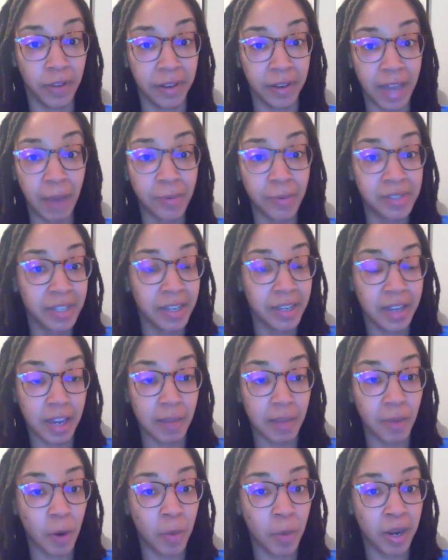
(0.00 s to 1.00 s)
And that was a
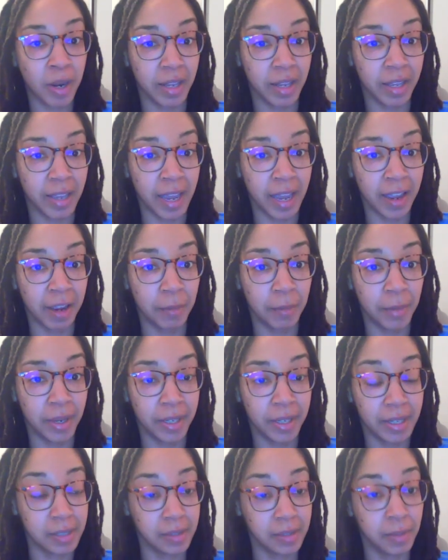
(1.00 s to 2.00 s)
key moment in the game
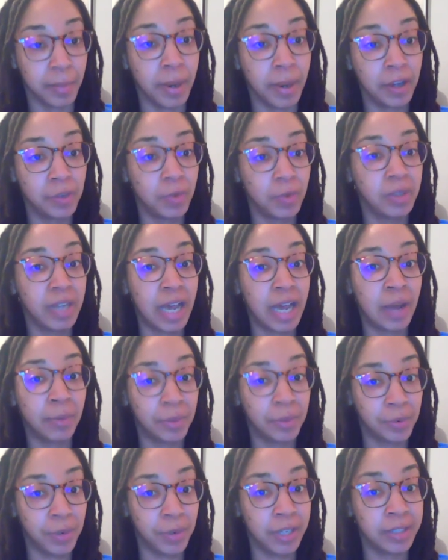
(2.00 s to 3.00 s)
because the Bucks were
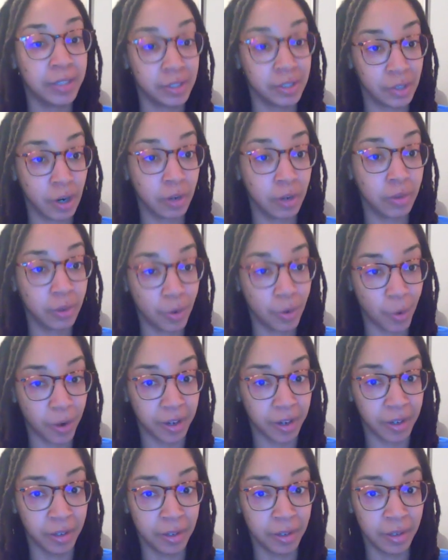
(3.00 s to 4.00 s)
down 3 to start the
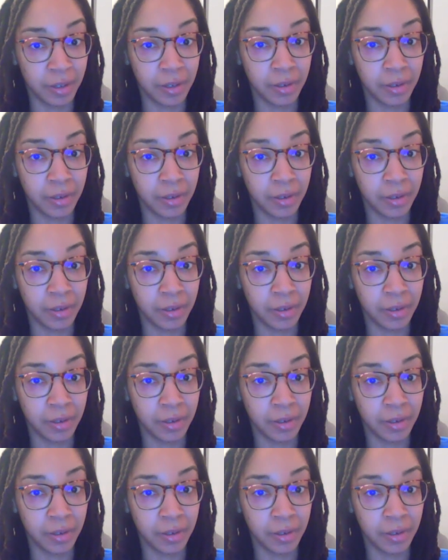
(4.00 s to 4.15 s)
quarter.